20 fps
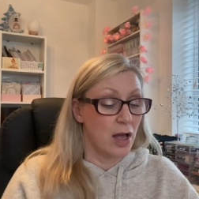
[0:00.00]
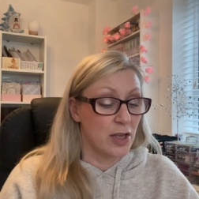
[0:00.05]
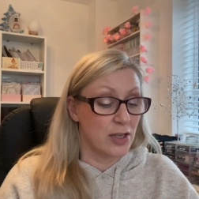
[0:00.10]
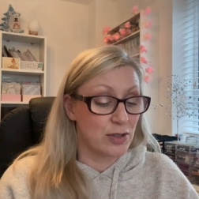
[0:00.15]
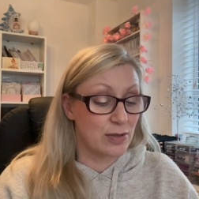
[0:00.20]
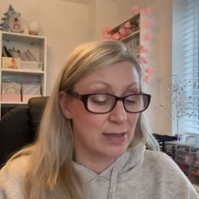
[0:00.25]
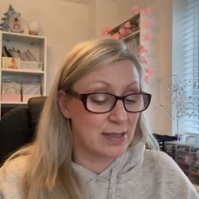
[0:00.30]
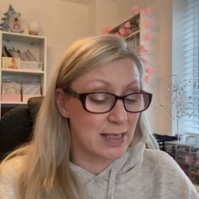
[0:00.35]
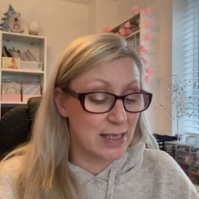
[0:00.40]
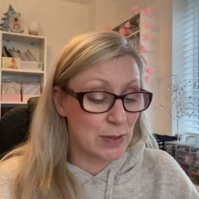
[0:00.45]

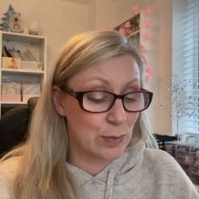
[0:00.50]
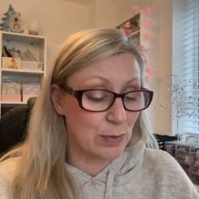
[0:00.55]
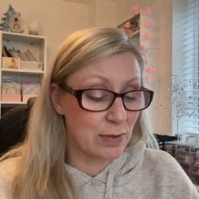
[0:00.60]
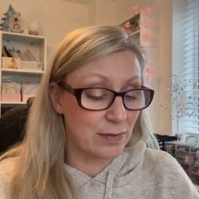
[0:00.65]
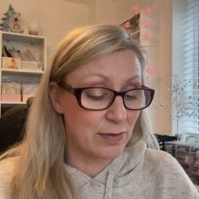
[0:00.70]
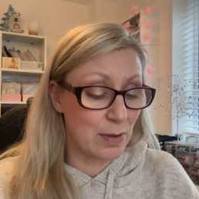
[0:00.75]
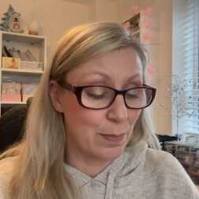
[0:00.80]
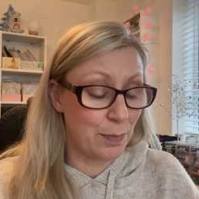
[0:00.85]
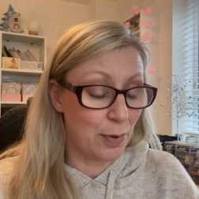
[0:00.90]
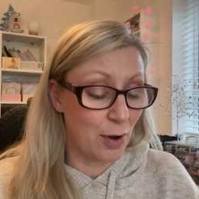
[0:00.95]
So is this one
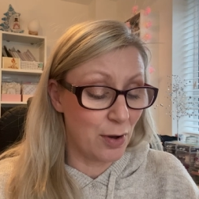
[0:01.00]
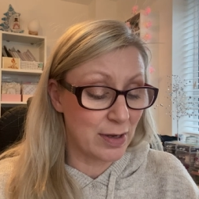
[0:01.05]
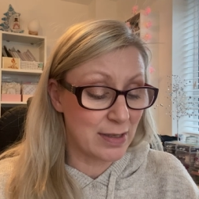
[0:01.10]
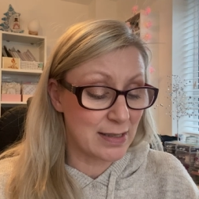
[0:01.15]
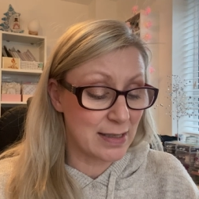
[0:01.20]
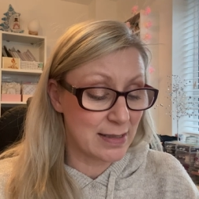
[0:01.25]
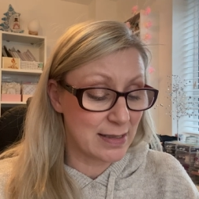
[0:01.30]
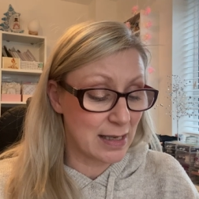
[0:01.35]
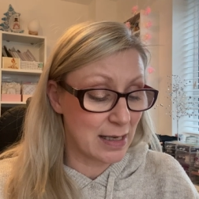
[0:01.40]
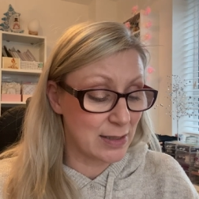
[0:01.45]
of the
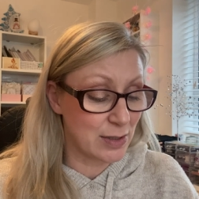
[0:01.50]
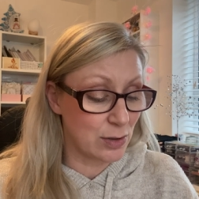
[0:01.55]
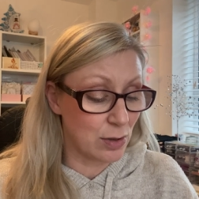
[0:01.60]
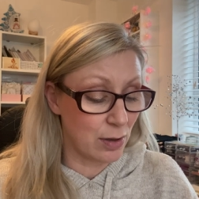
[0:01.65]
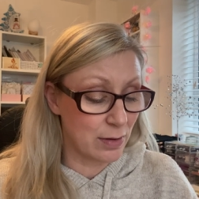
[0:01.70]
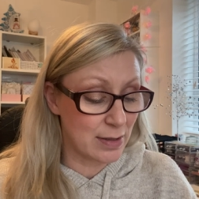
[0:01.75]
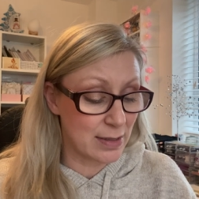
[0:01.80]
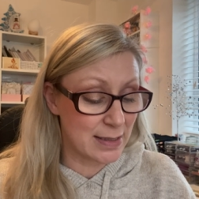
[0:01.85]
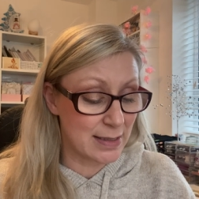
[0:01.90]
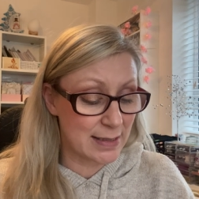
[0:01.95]
boxes that has
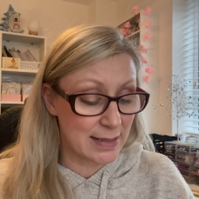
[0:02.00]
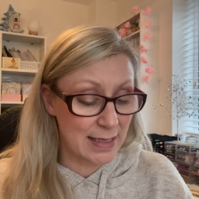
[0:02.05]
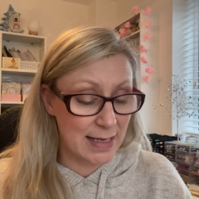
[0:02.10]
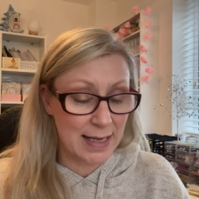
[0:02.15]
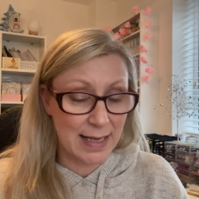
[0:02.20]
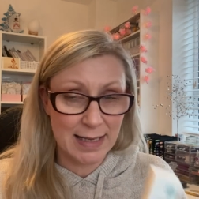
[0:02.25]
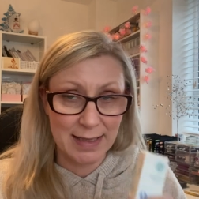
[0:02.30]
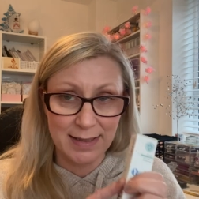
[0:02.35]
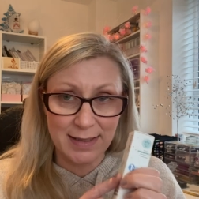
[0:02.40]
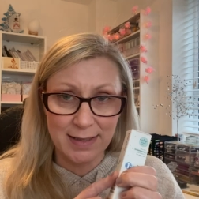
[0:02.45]
got the
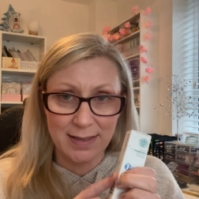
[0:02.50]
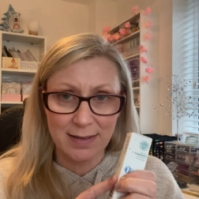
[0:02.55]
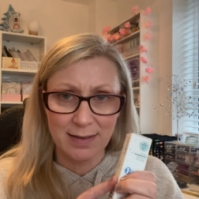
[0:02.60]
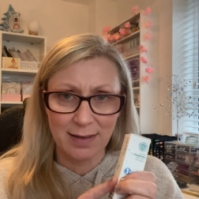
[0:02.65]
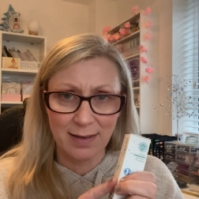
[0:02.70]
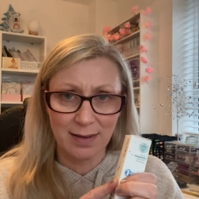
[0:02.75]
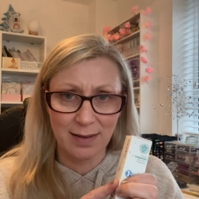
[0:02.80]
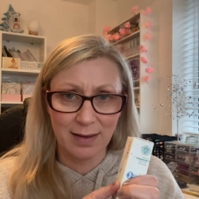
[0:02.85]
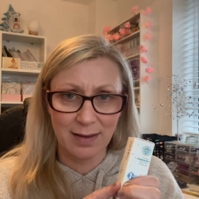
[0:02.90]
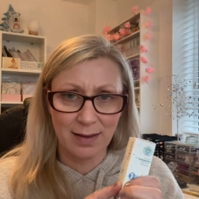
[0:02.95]
seeds
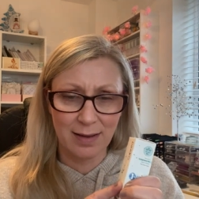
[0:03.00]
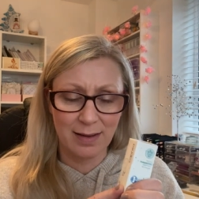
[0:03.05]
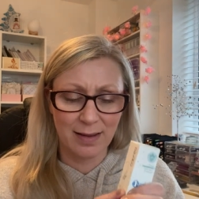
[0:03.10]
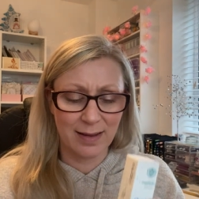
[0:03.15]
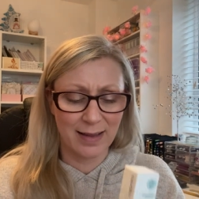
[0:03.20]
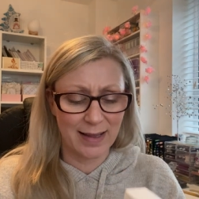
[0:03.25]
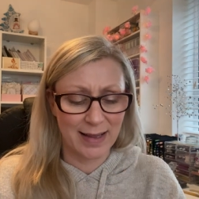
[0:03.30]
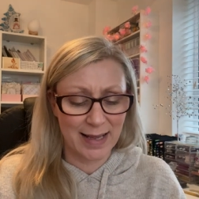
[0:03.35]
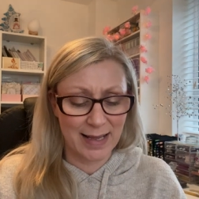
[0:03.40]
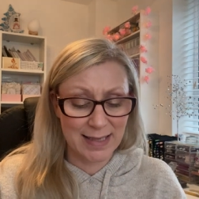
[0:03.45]

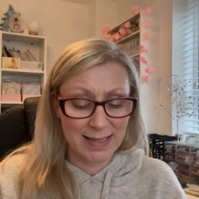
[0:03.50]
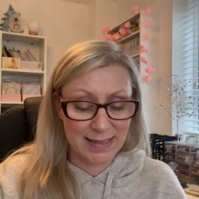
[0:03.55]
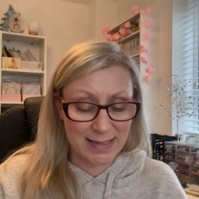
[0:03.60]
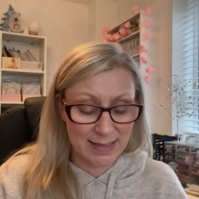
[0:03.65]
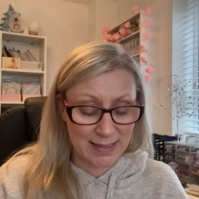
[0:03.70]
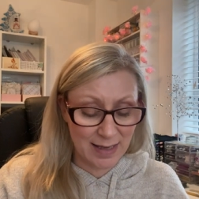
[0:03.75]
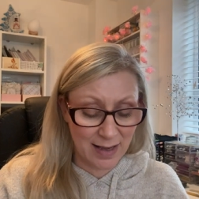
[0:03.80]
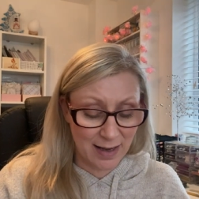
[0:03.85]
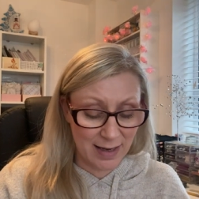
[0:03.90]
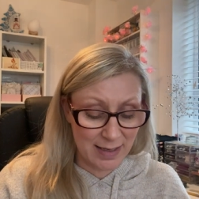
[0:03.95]

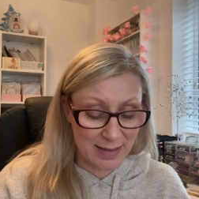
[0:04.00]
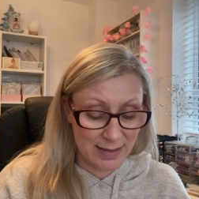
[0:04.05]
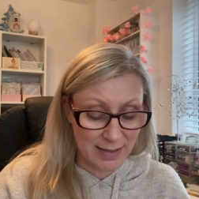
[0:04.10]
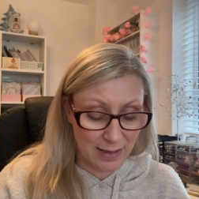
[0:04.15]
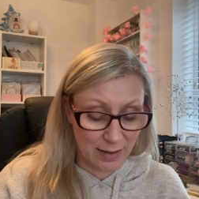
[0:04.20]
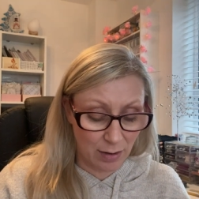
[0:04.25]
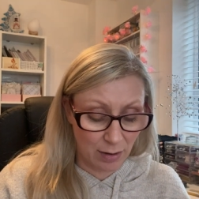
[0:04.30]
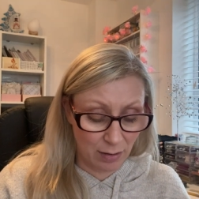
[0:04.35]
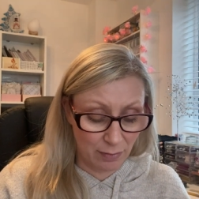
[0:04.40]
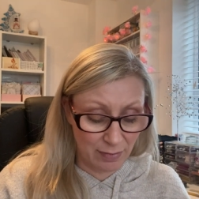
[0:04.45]
inside
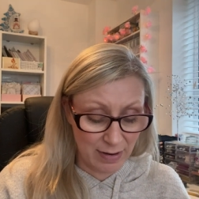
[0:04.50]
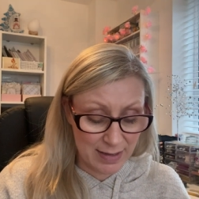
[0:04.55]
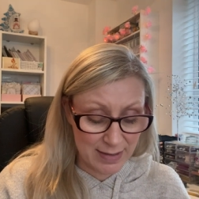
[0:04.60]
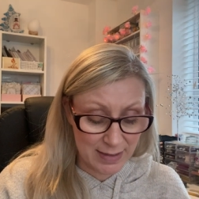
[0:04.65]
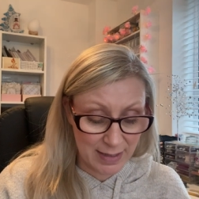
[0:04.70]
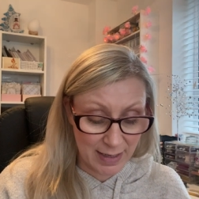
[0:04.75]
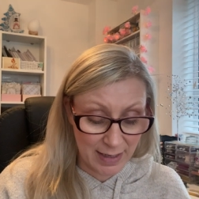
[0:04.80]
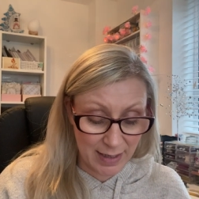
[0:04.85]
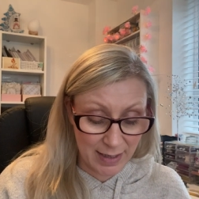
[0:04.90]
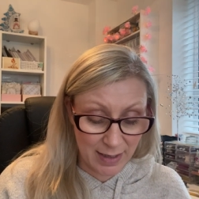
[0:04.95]
it
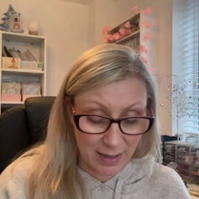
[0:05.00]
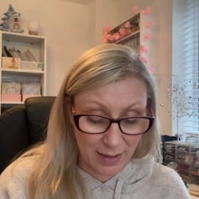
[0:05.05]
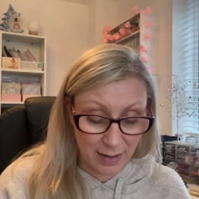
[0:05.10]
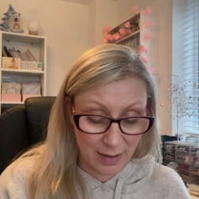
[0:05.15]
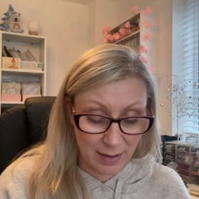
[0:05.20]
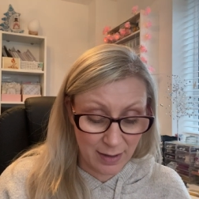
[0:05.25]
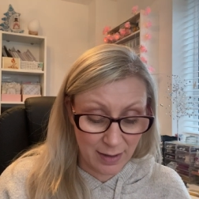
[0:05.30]
already?